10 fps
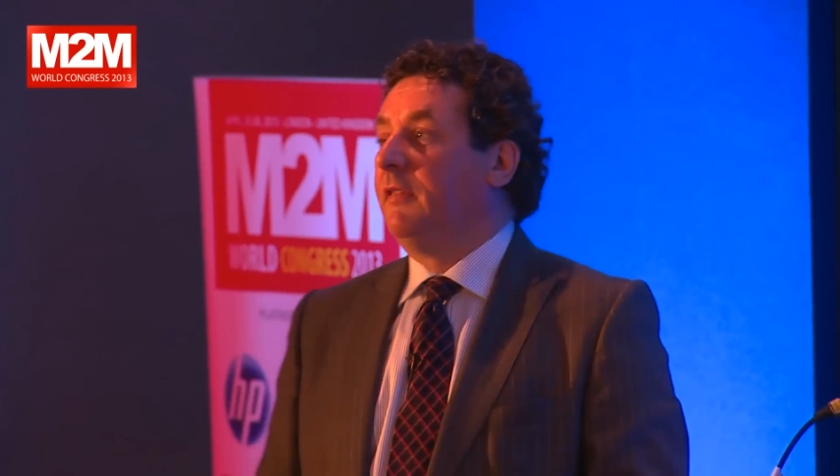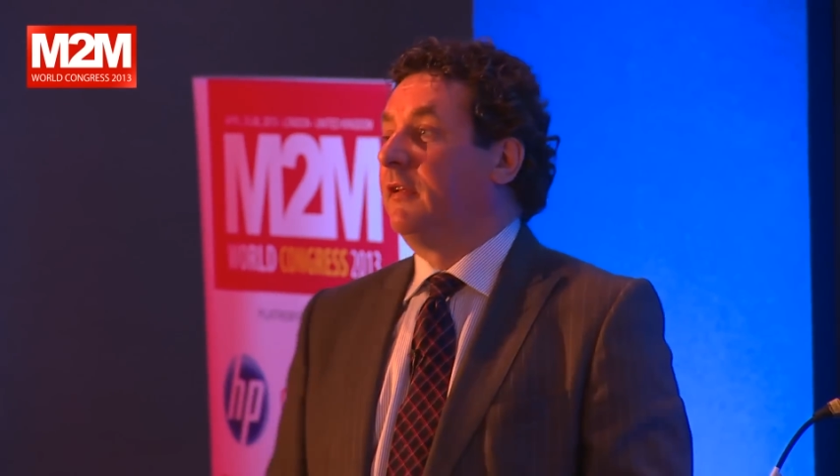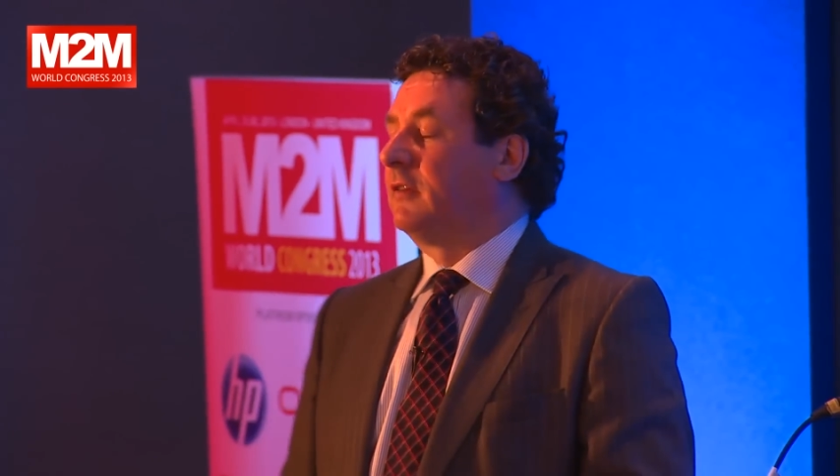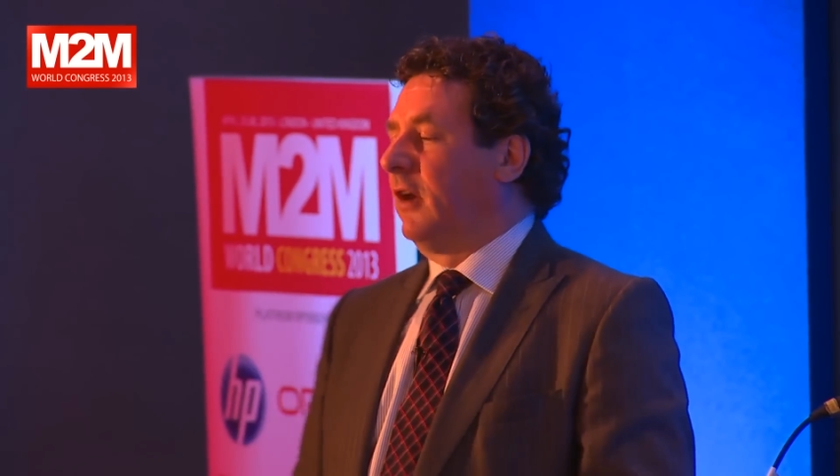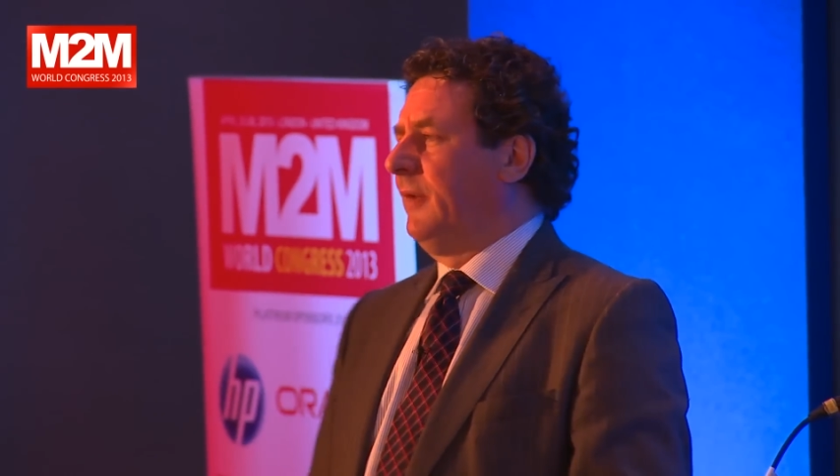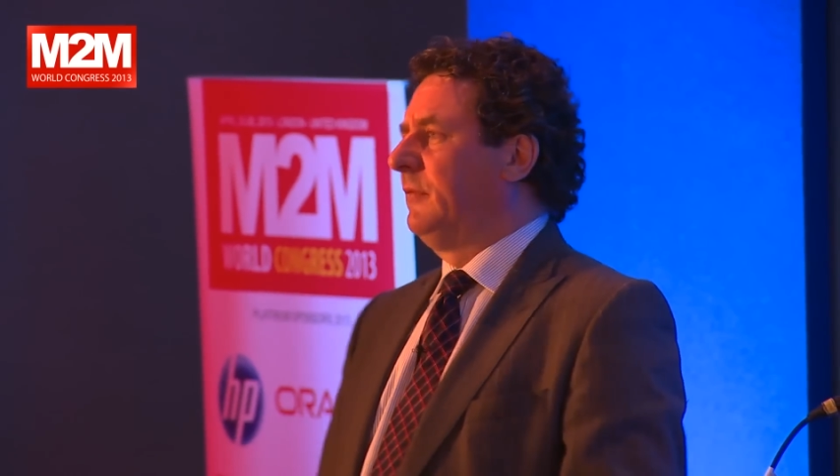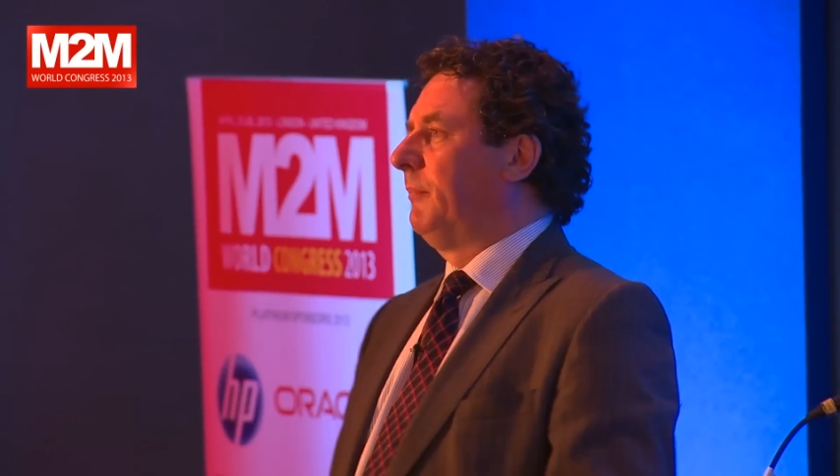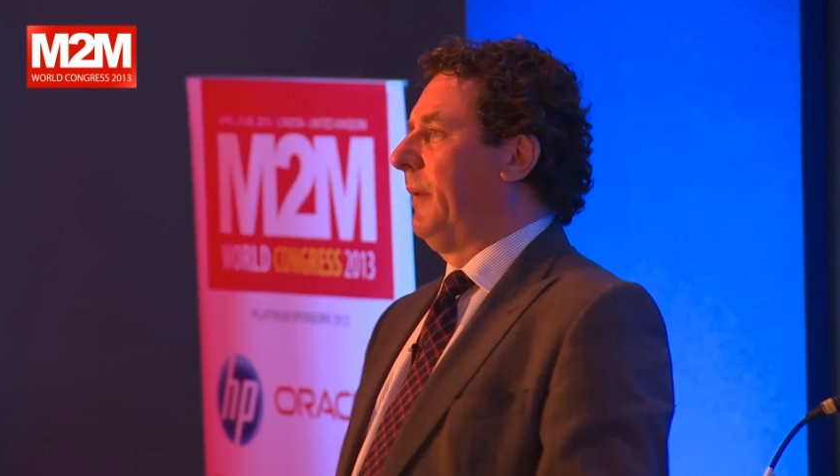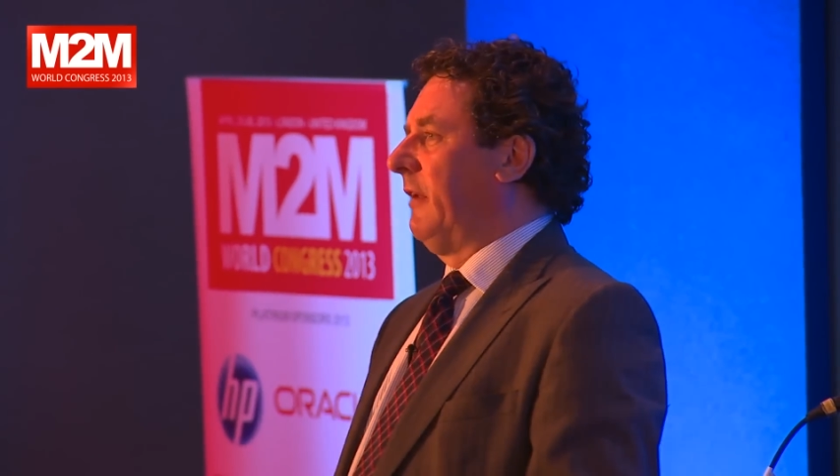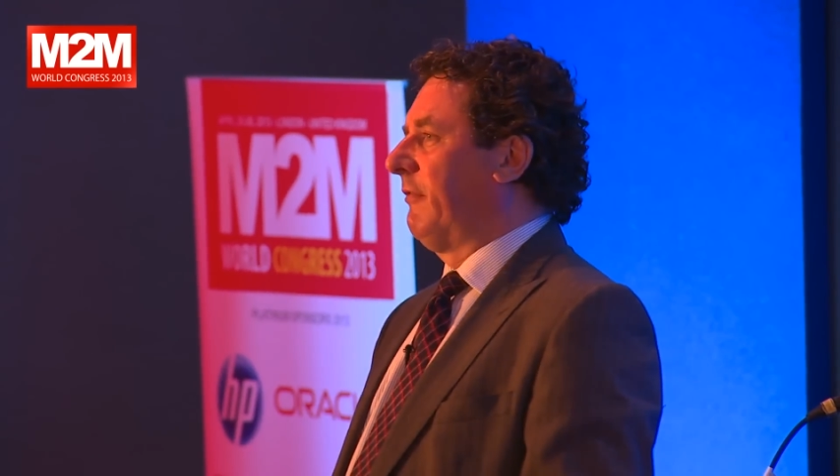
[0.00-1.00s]
the time to
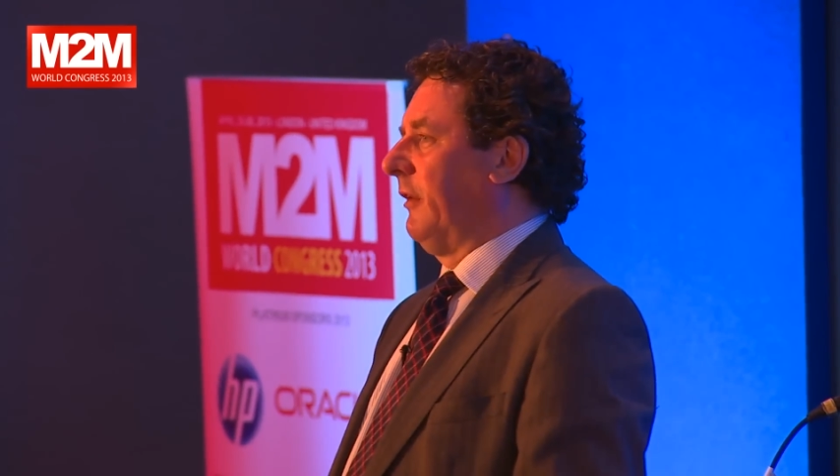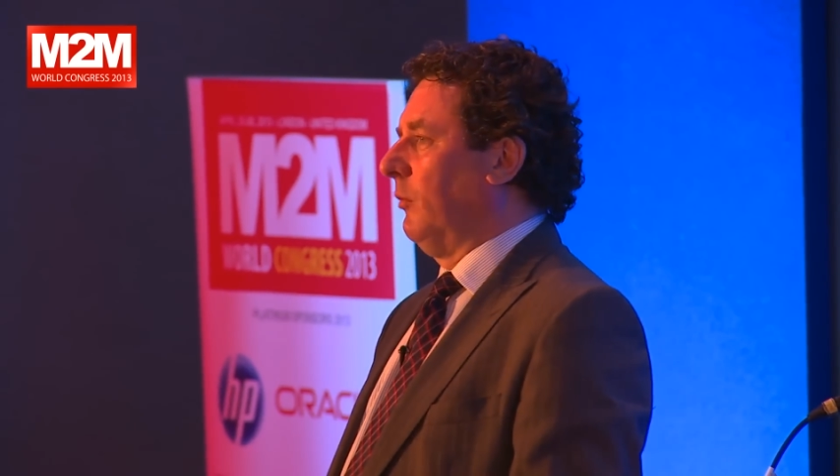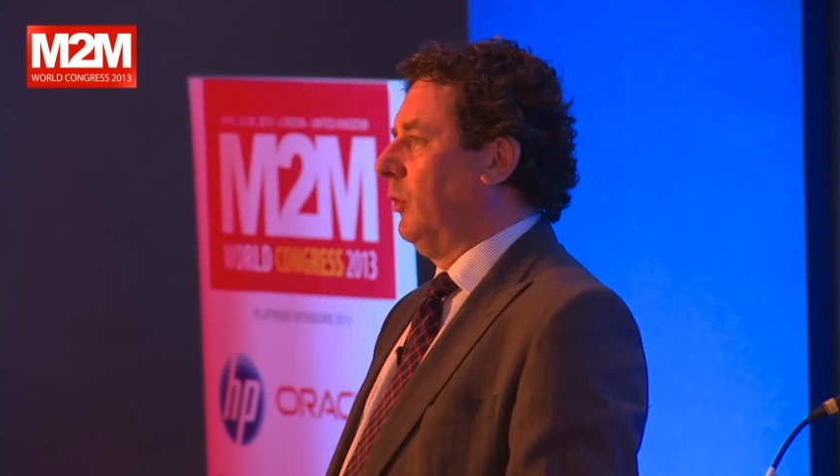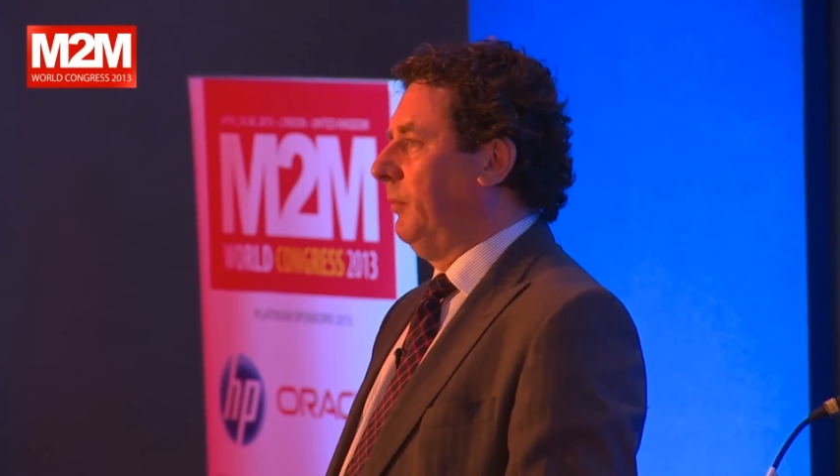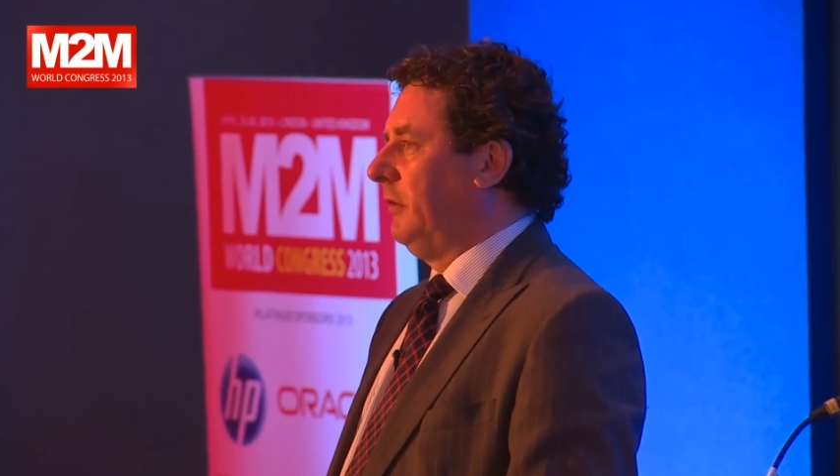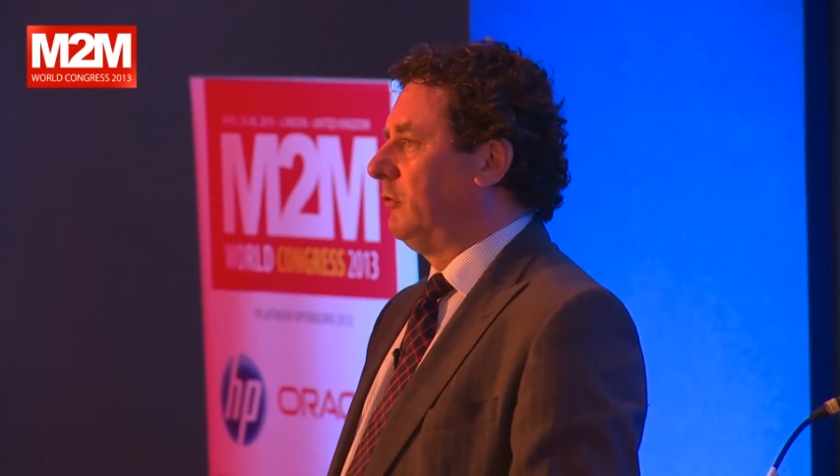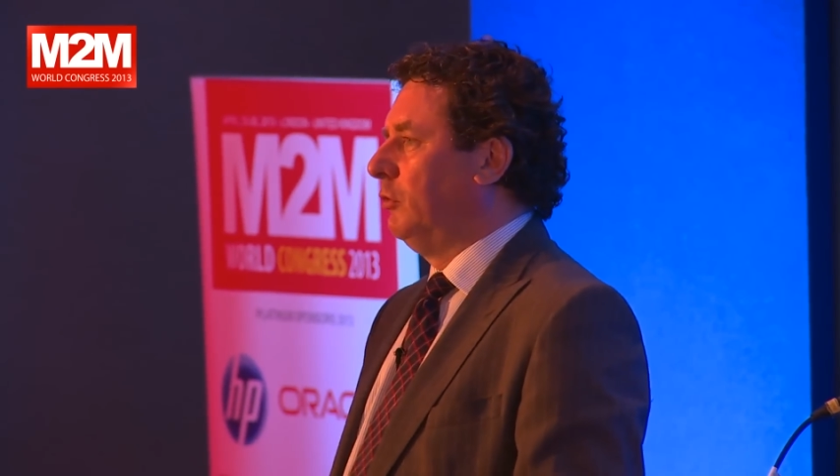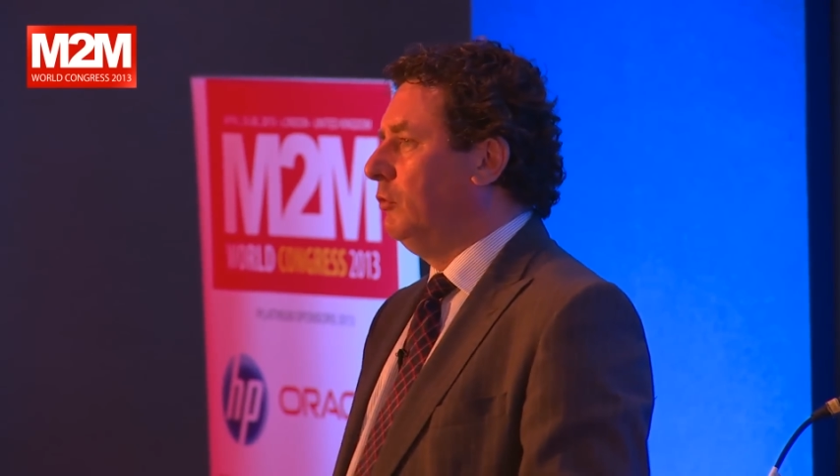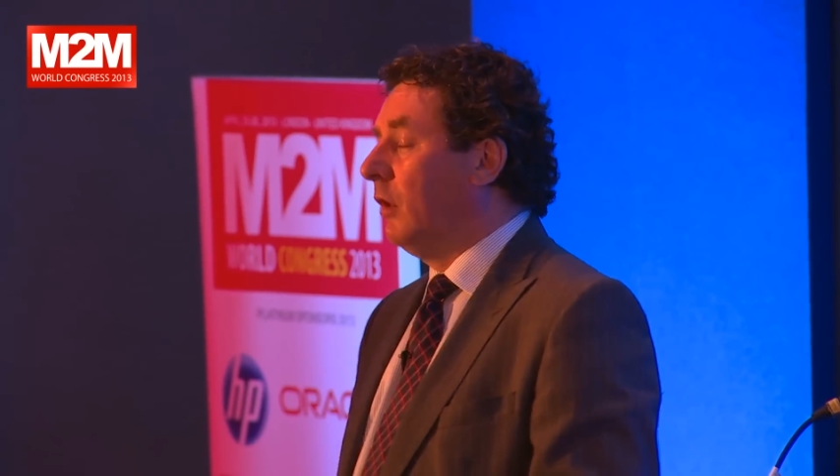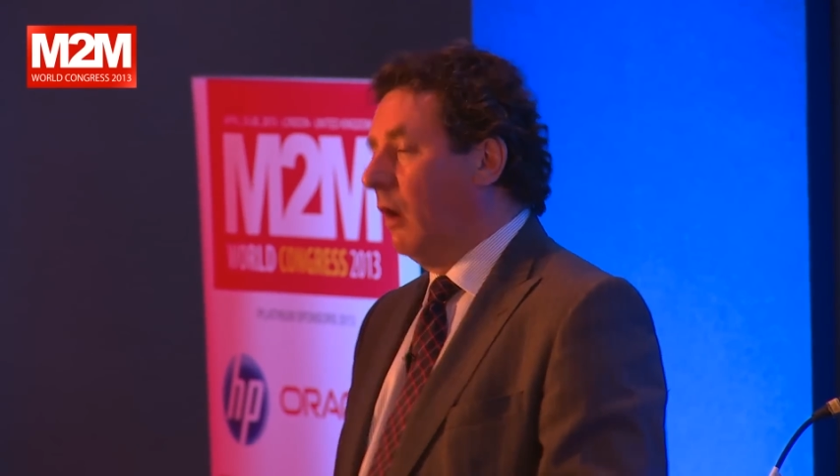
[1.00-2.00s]
benefit will be
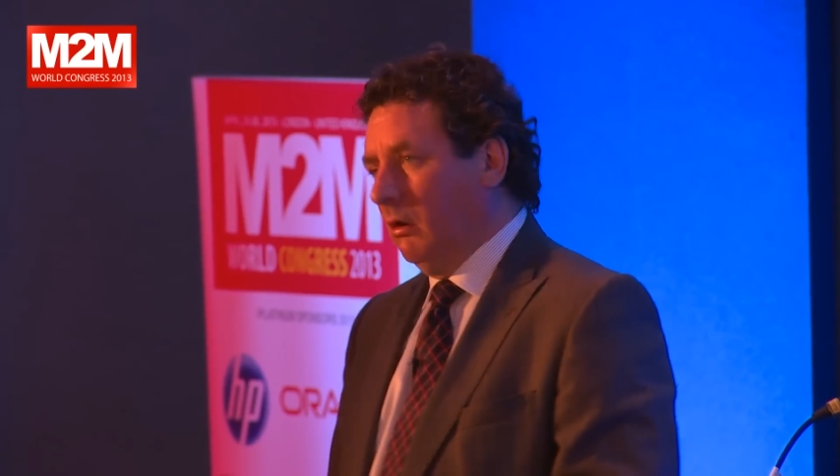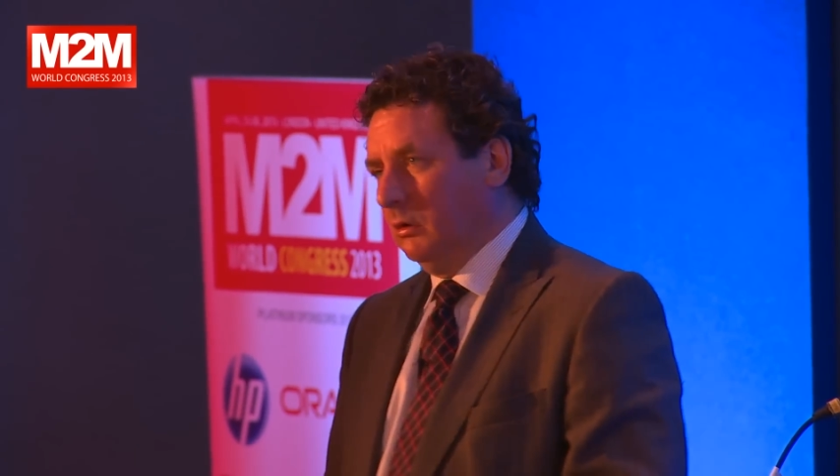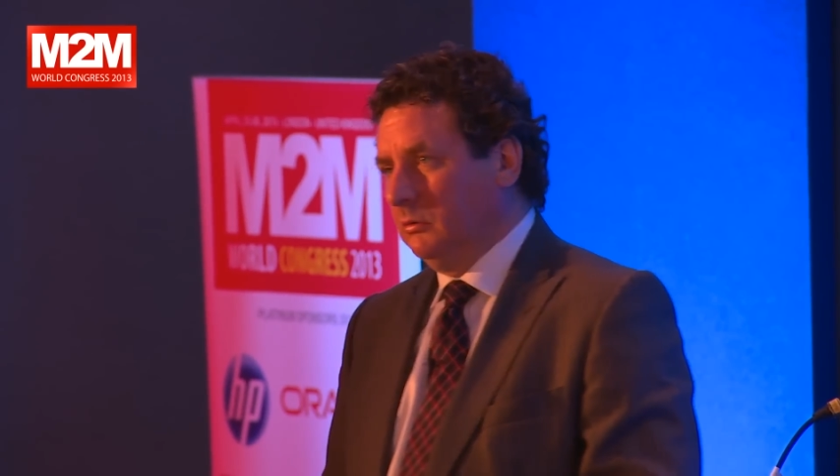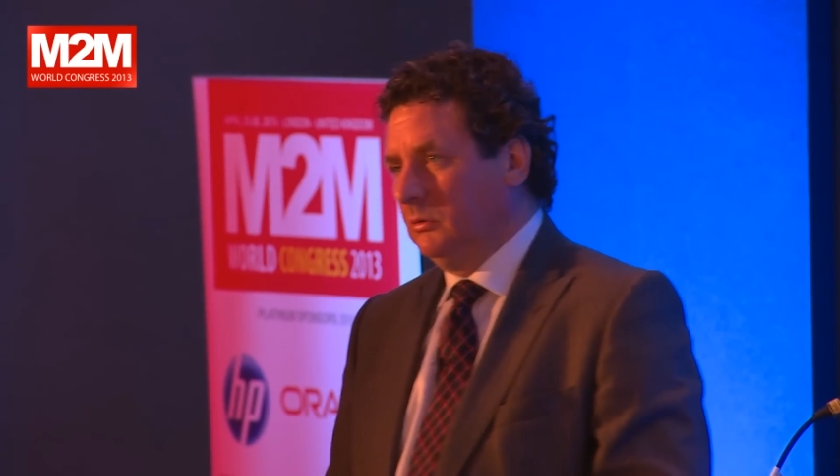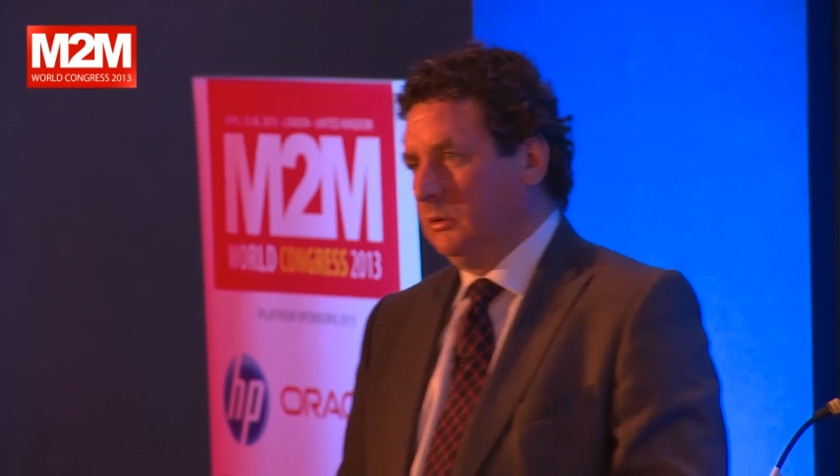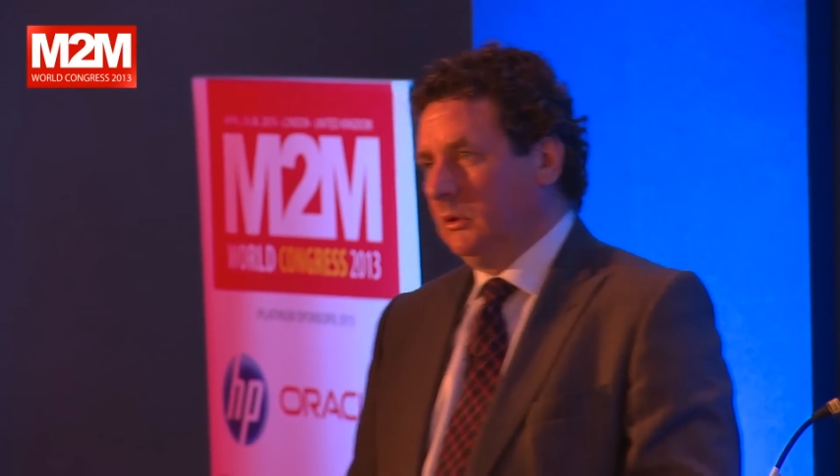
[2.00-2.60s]
too long,